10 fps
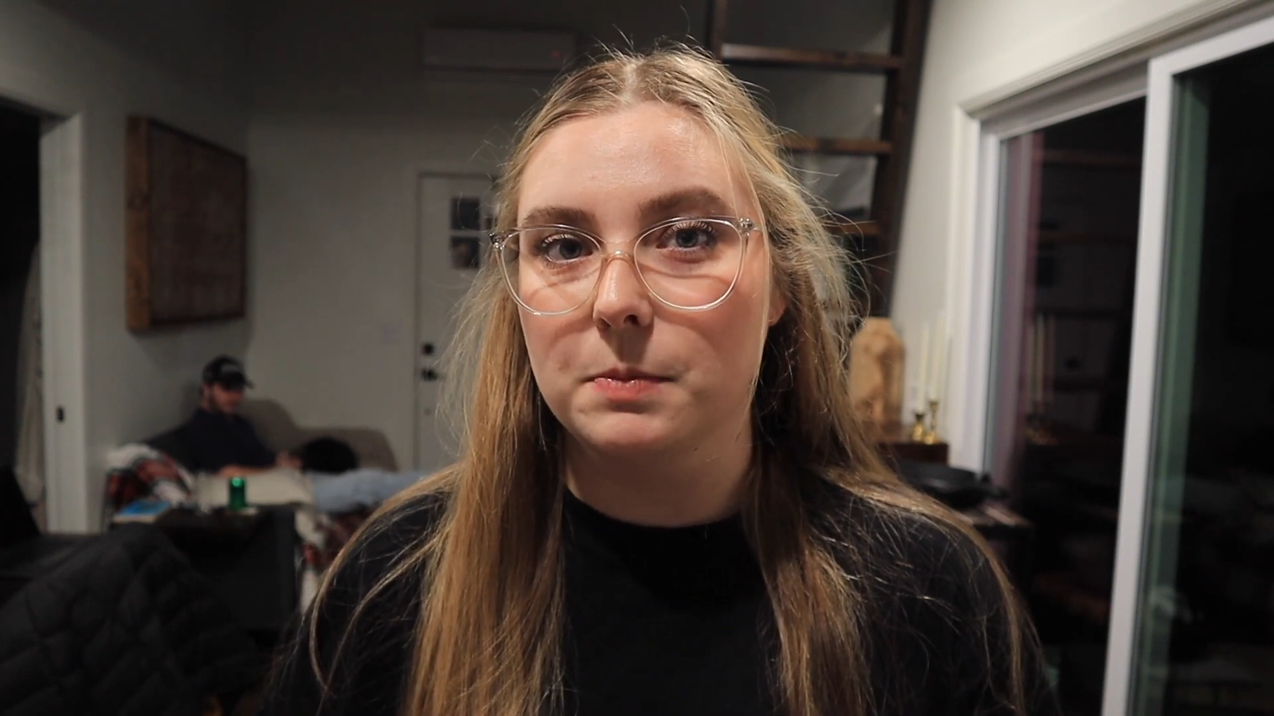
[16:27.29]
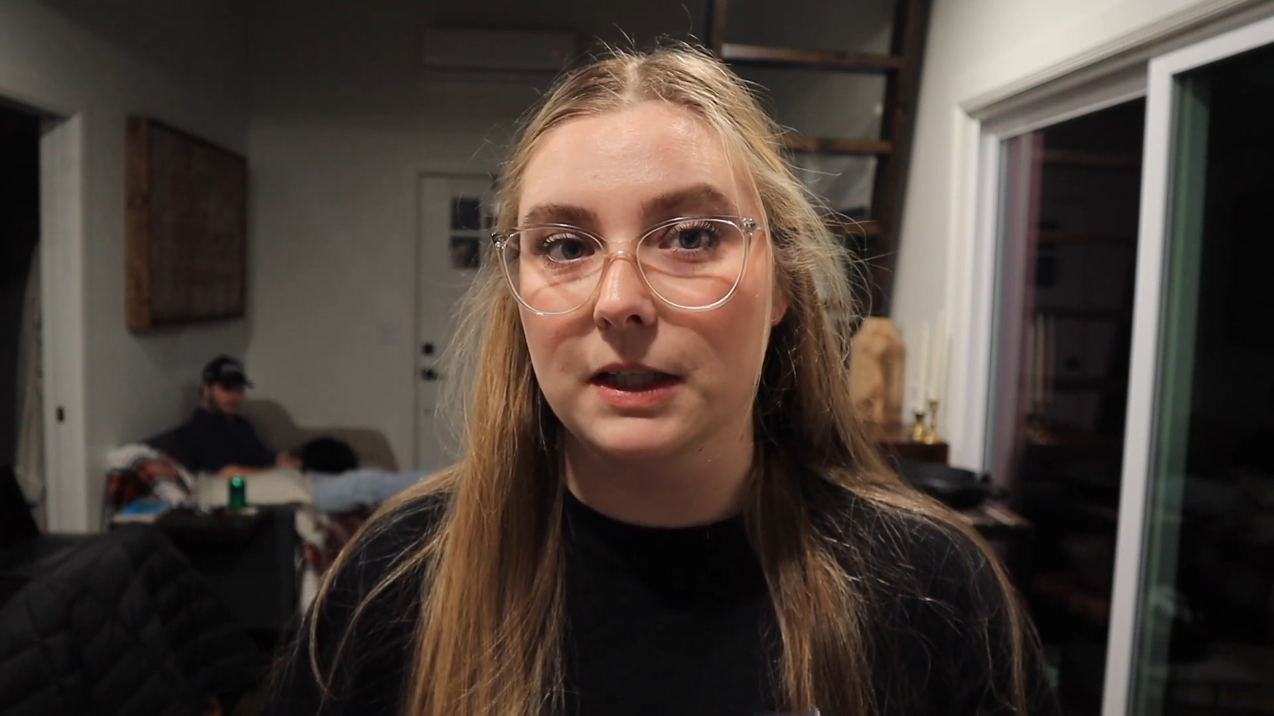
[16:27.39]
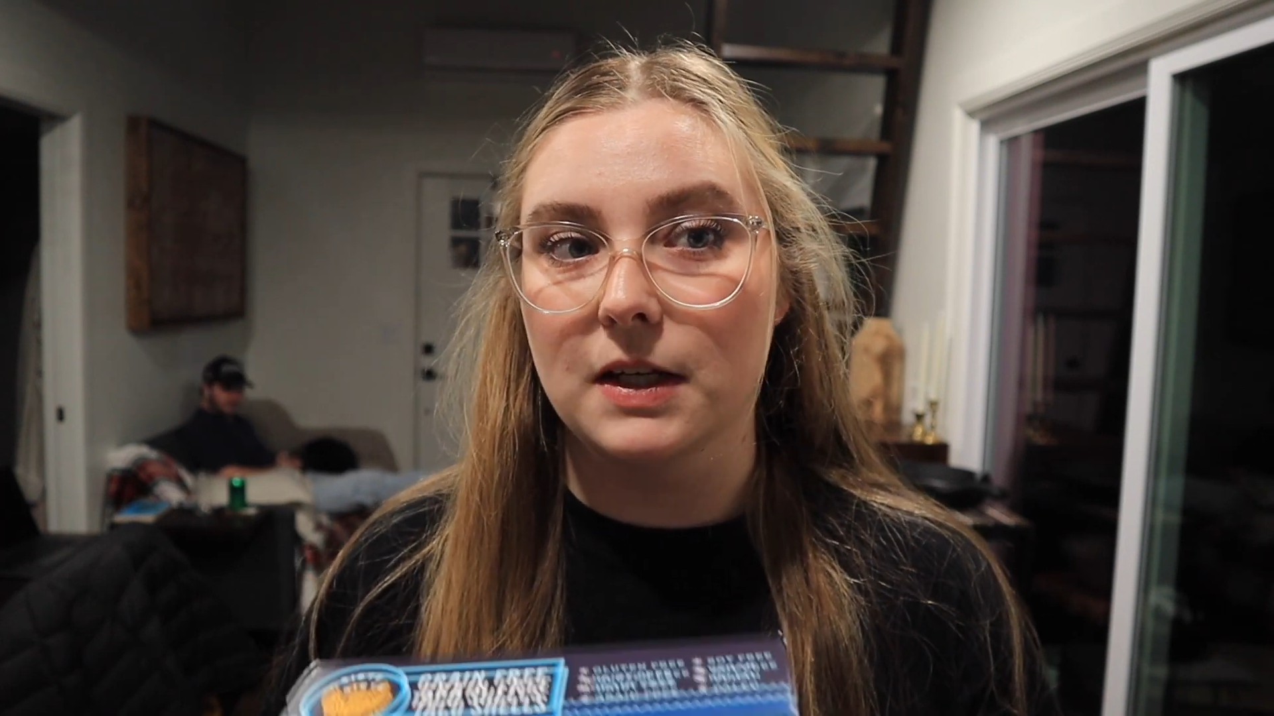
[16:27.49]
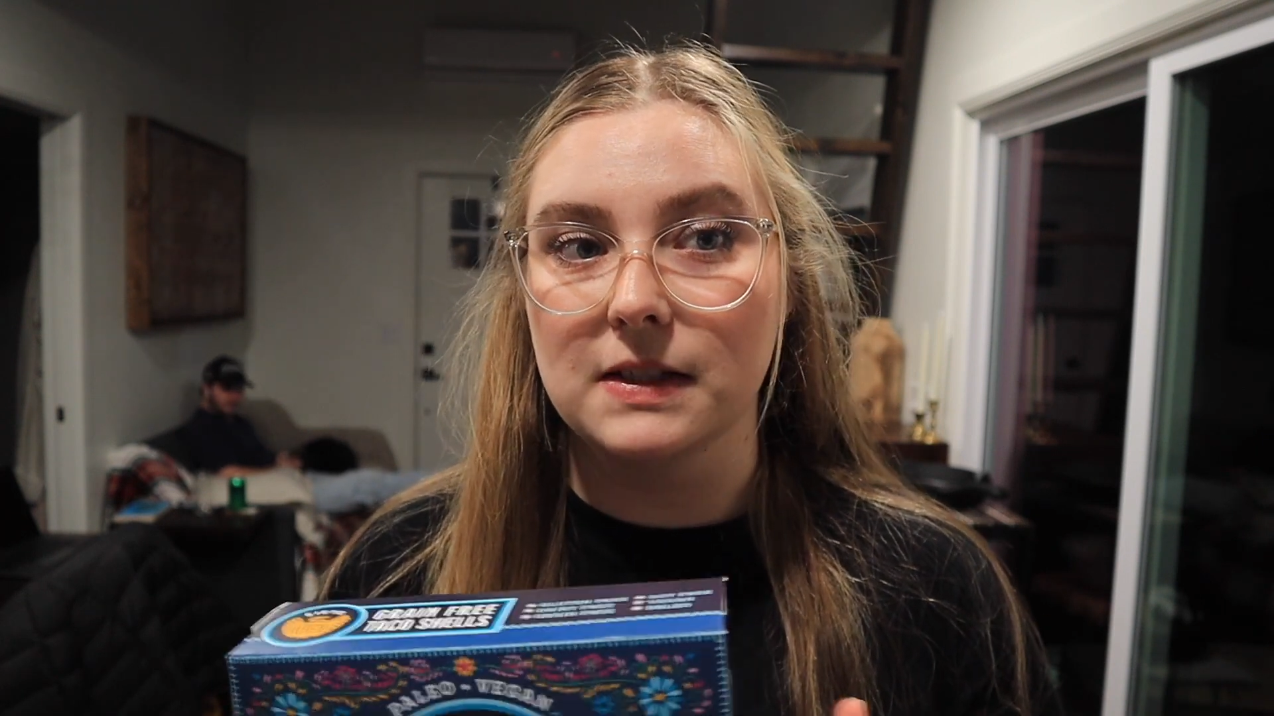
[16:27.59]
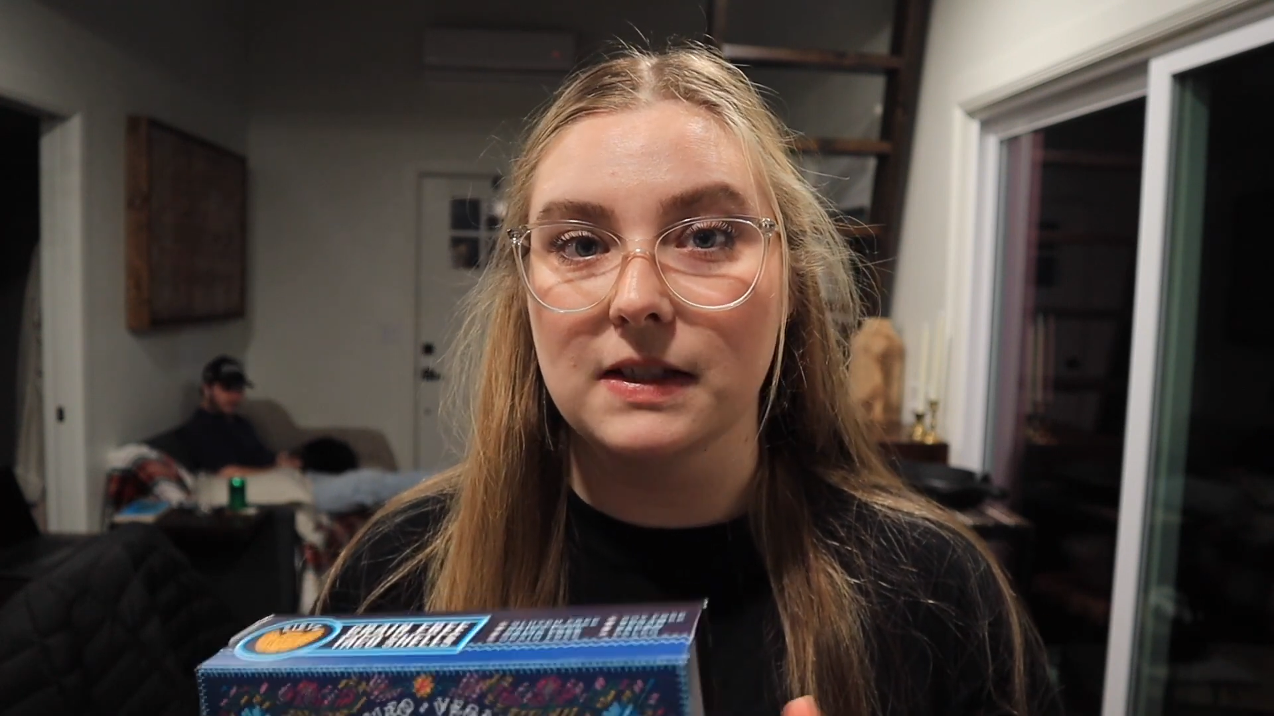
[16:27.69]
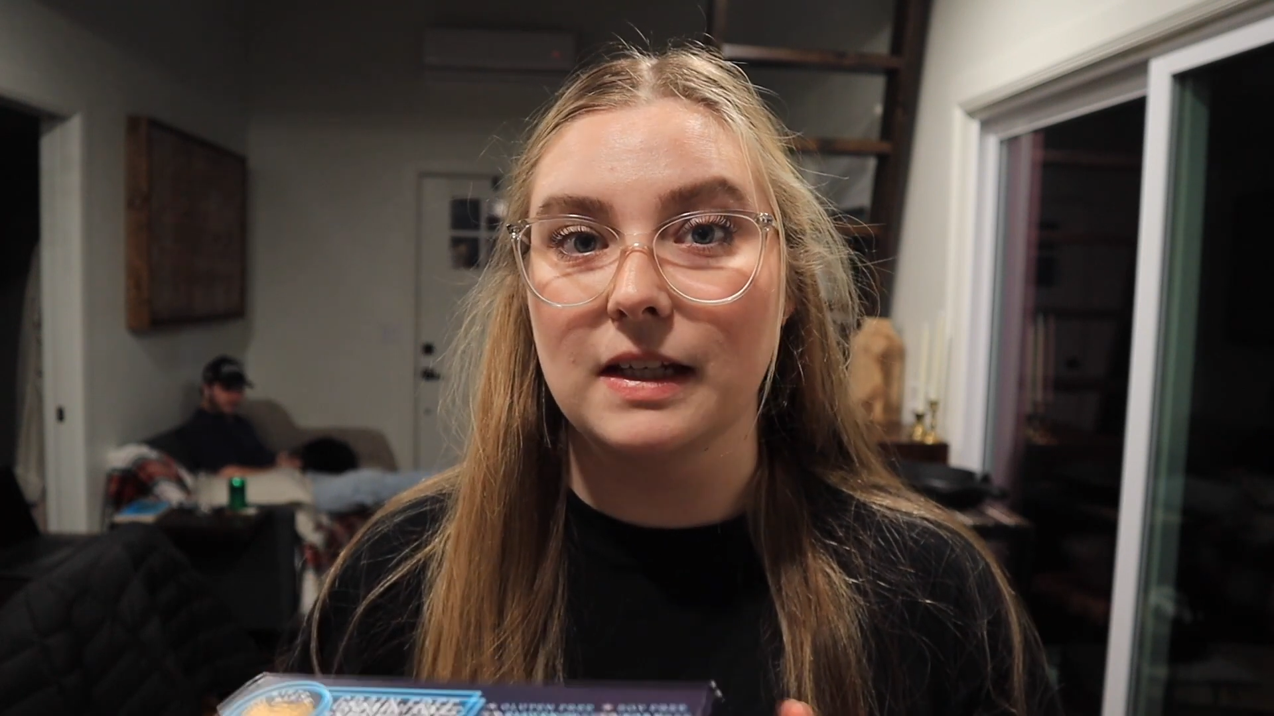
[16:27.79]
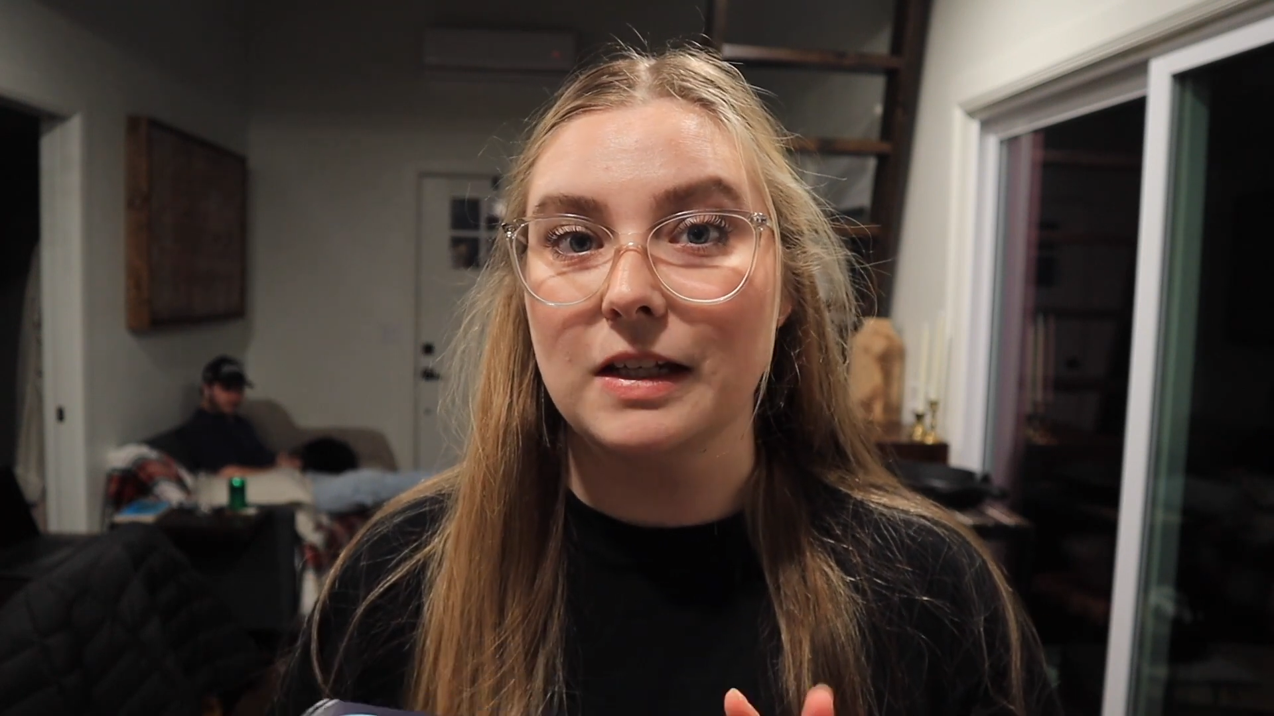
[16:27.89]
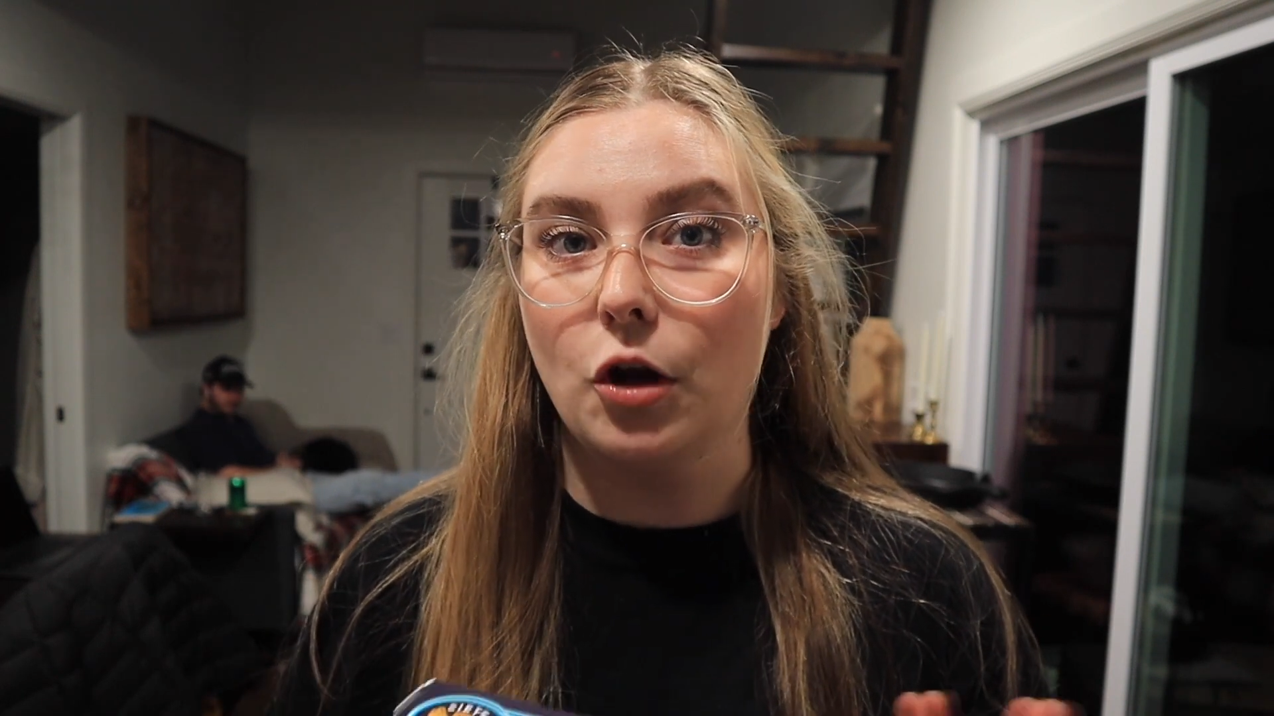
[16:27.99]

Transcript: because they did